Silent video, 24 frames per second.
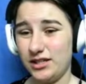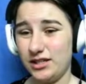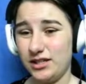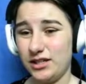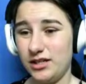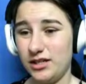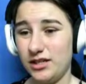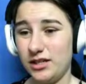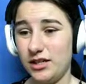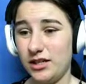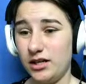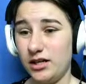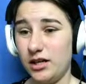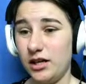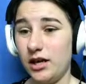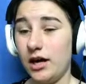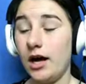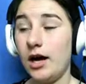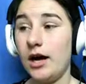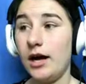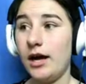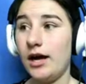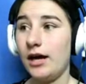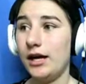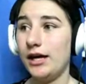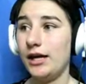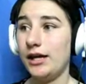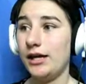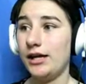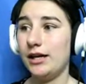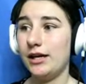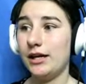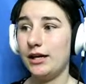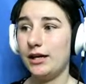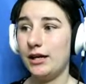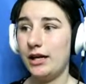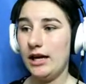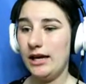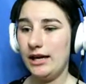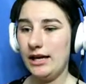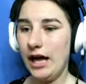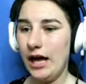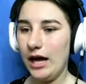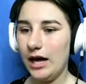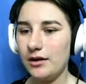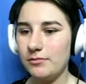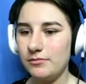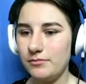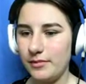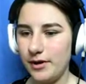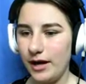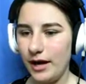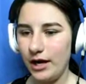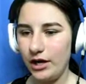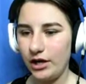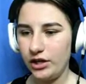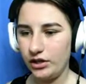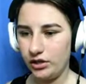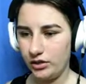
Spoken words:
Prince Ma, a princess is here to propose to you.